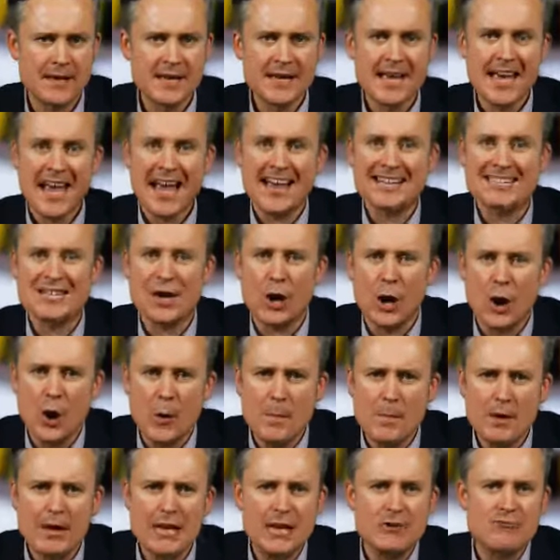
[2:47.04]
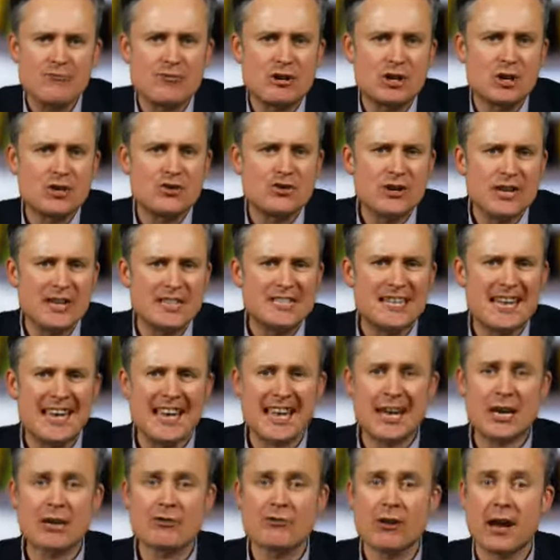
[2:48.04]
As the hot money retreats,
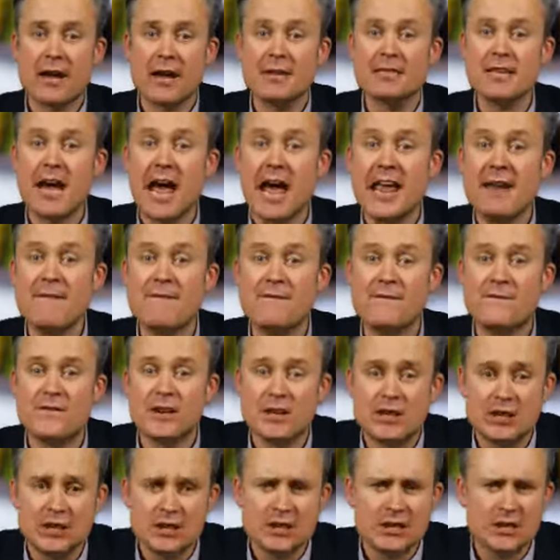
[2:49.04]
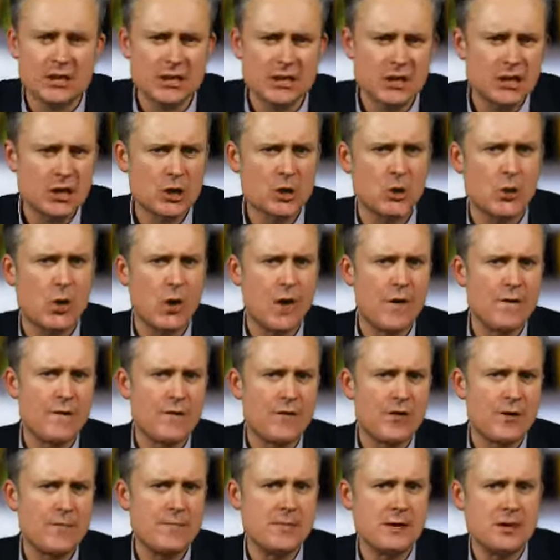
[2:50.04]
it creates a vicious circle
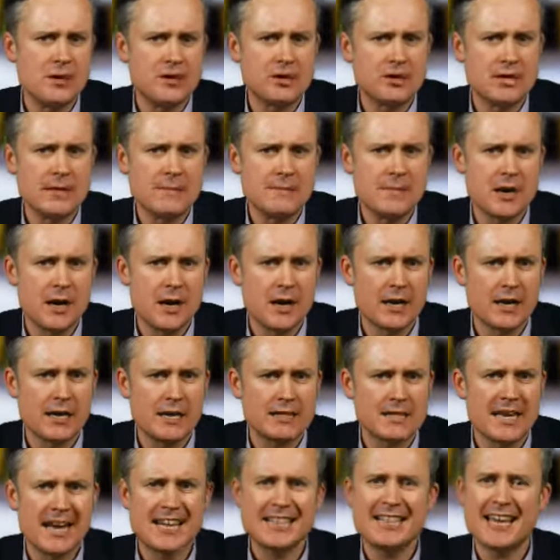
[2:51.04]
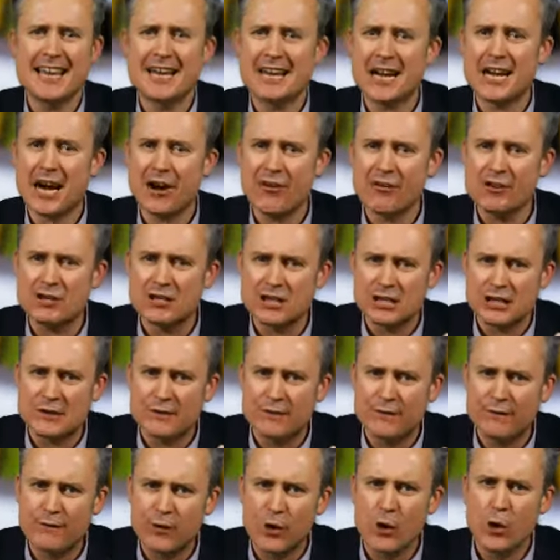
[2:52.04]
for emerging markets. Their currencies
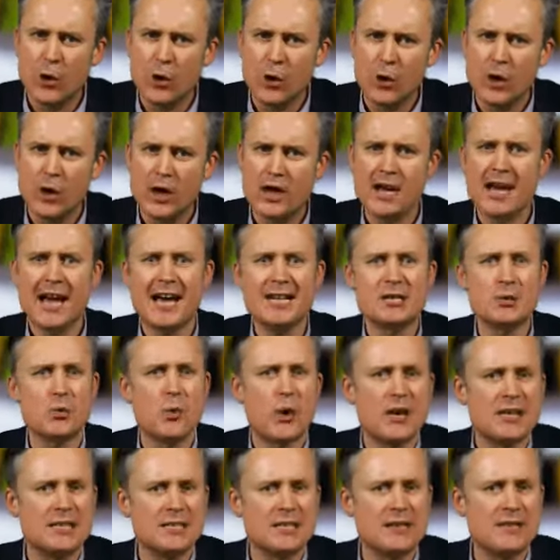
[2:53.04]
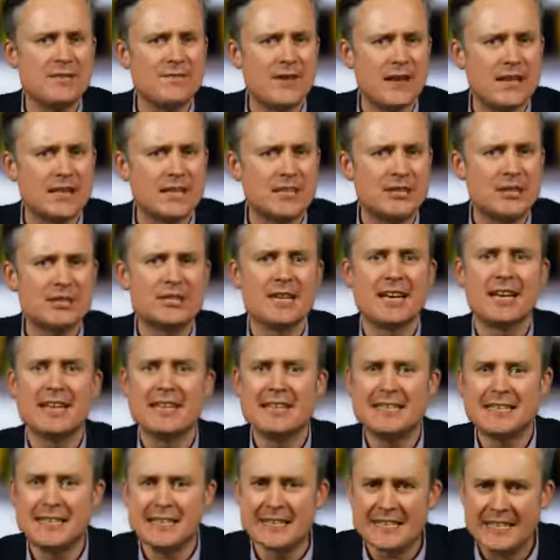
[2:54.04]
fall as Western investors
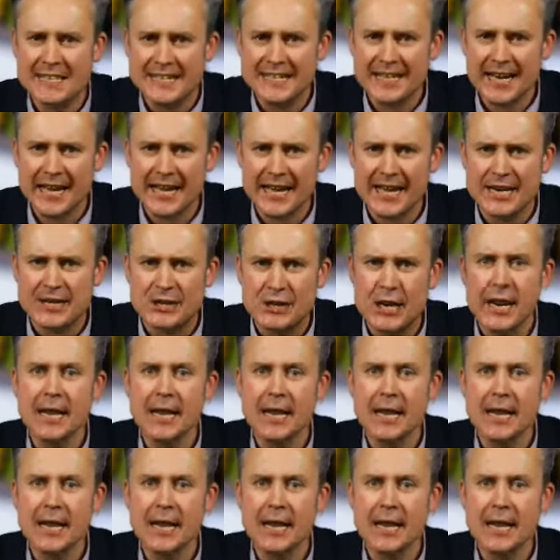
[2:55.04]
disengage.